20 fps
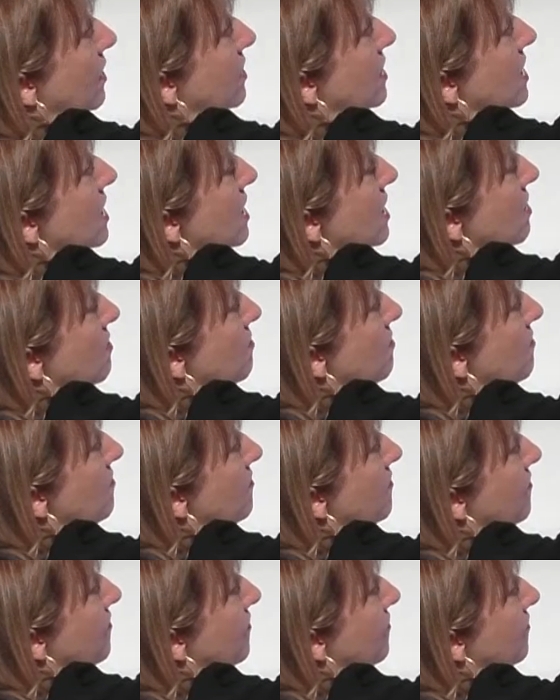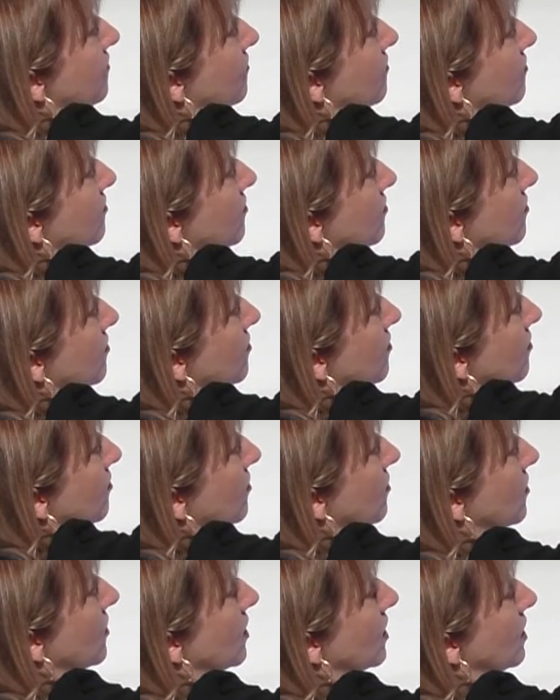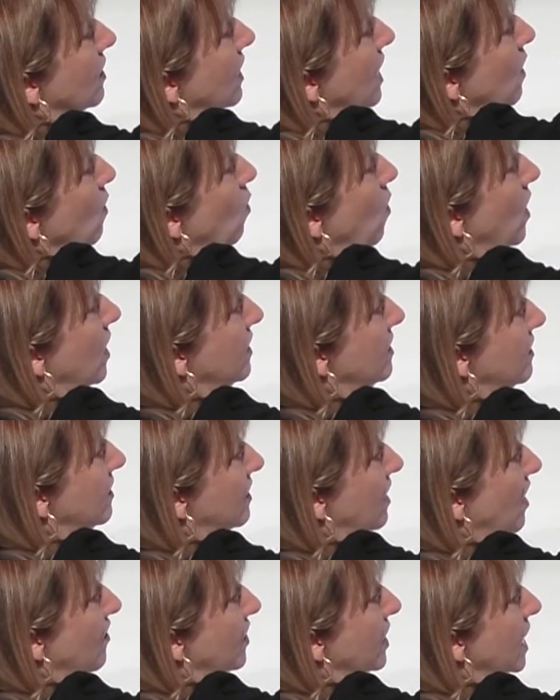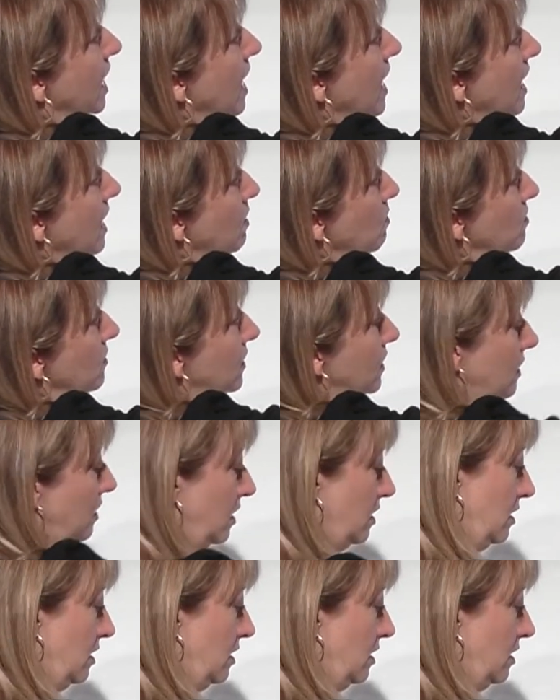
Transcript: team, they won 7 games.